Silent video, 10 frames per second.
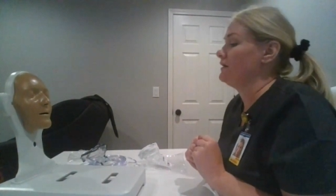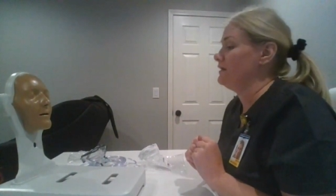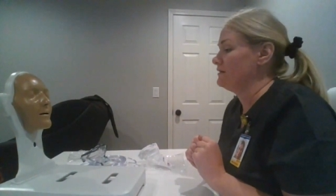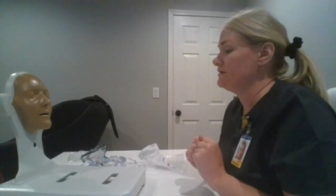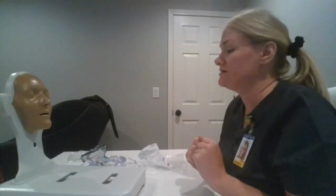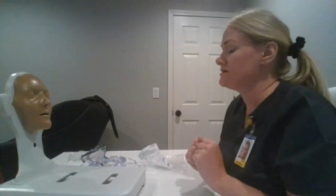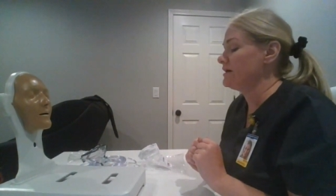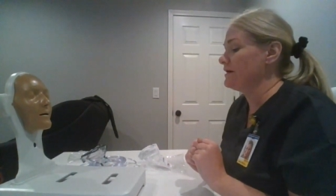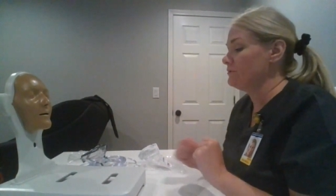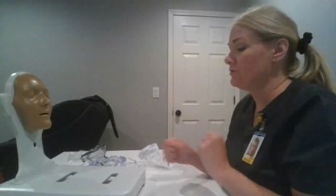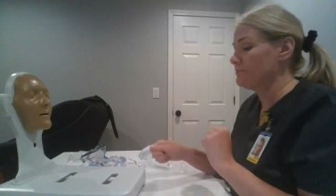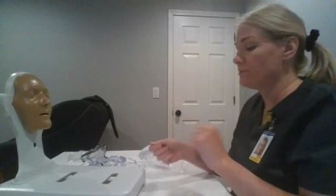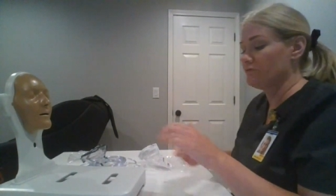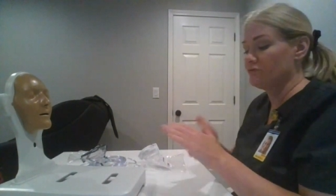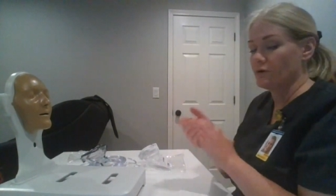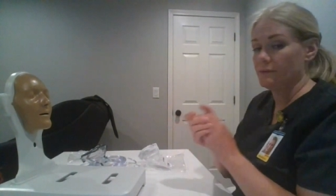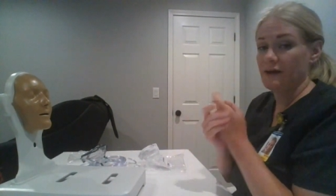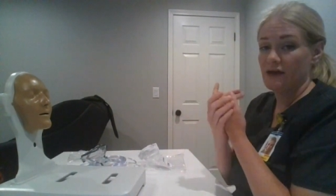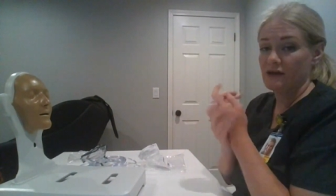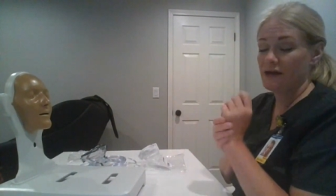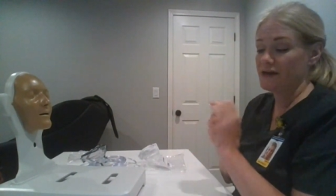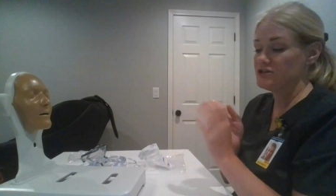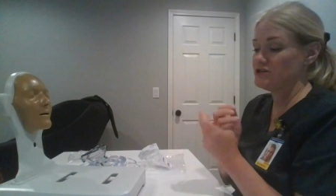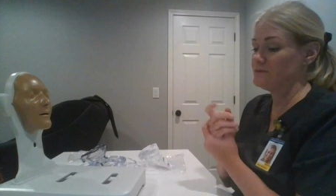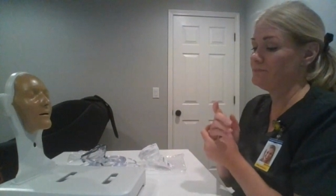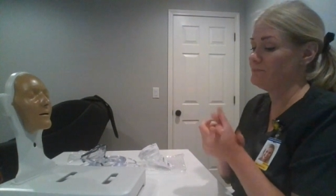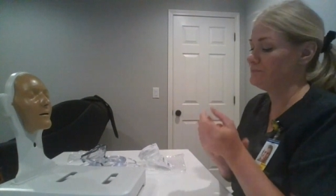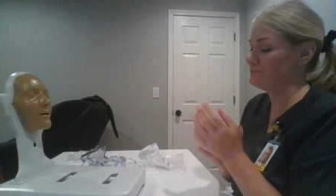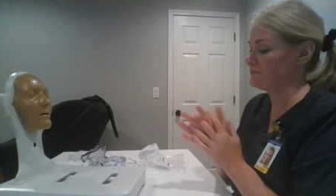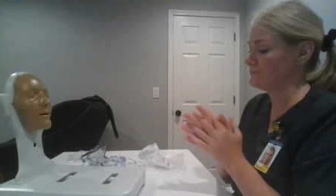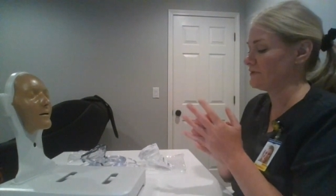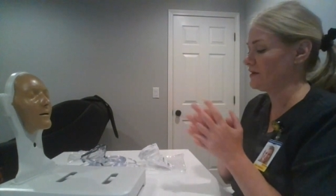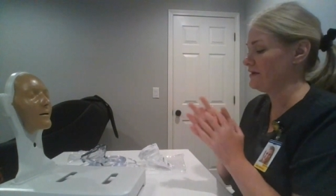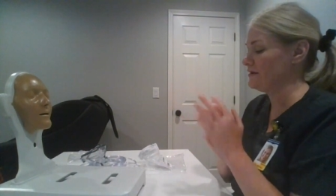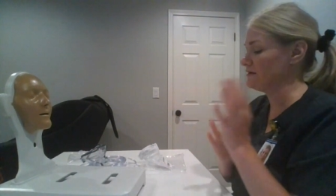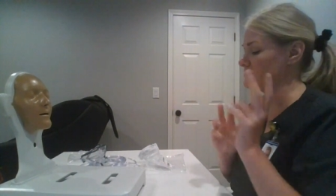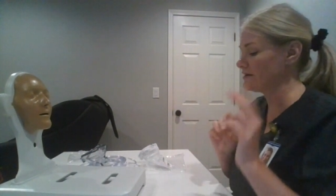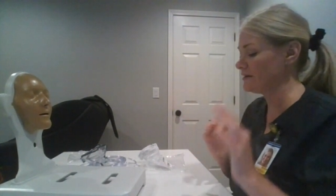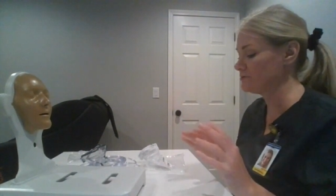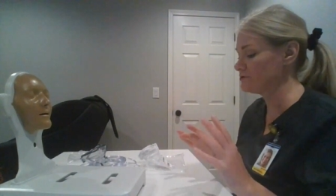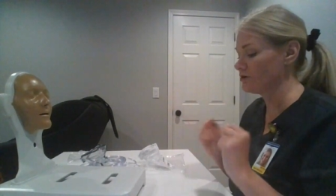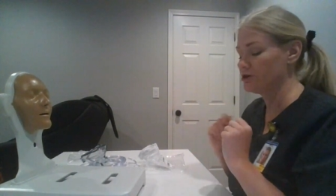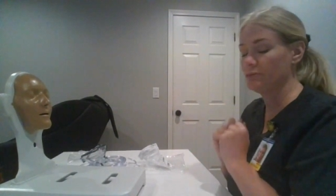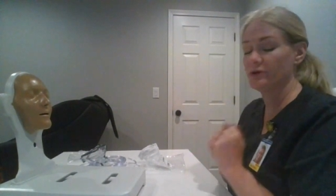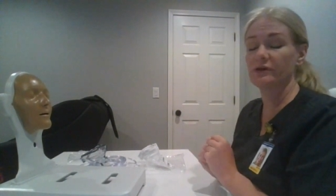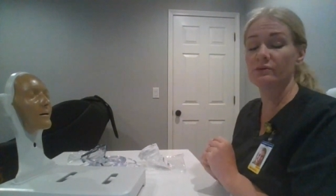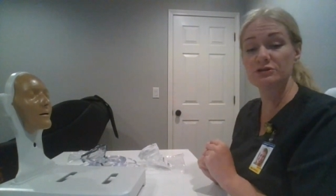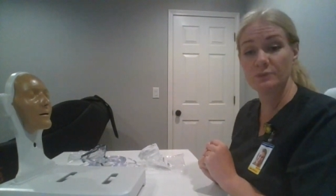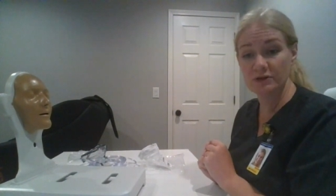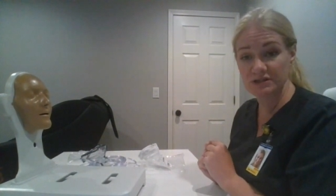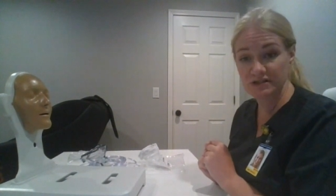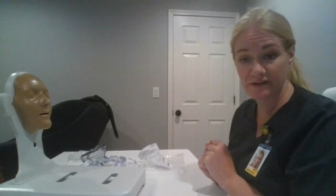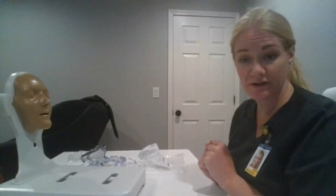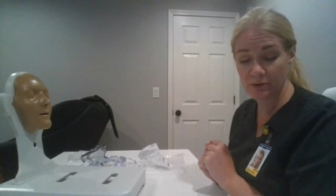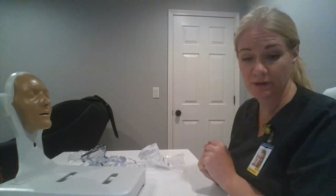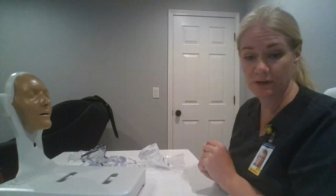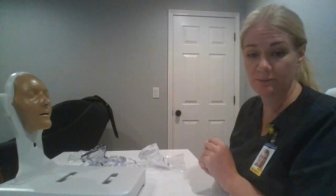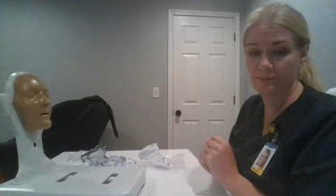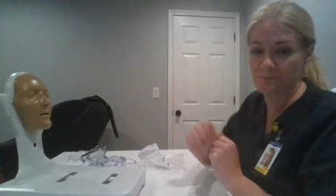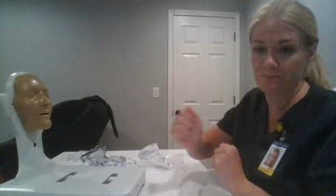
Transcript: And I would perform hand hygiene, and I would document their response to therapy.